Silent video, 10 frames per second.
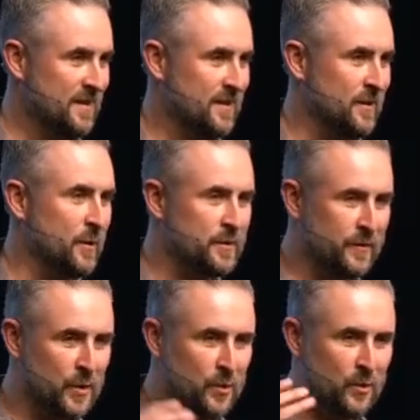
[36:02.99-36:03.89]
those
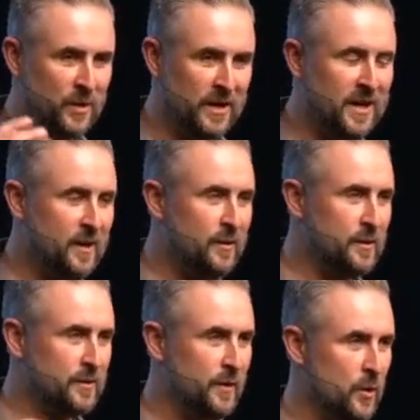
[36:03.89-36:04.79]
of you who are here,
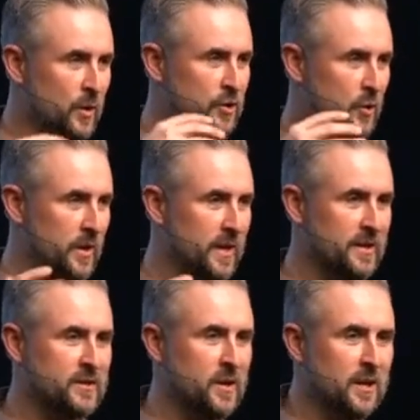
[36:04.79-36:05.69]
those of you who are joining
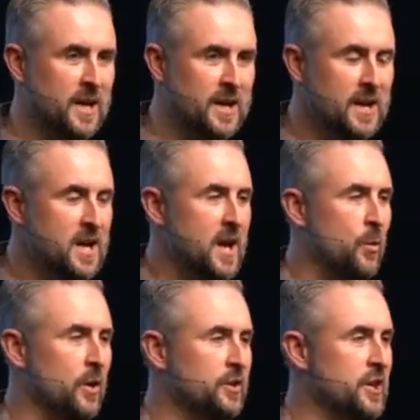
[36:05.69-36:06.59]
us online, I
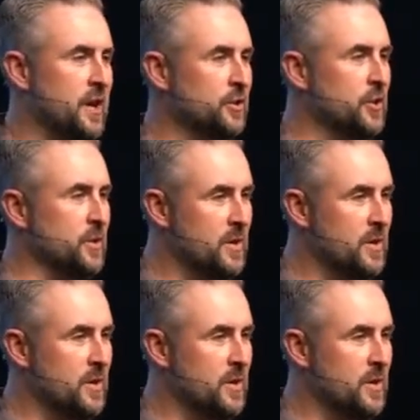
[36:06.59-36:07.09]
want to challenge you.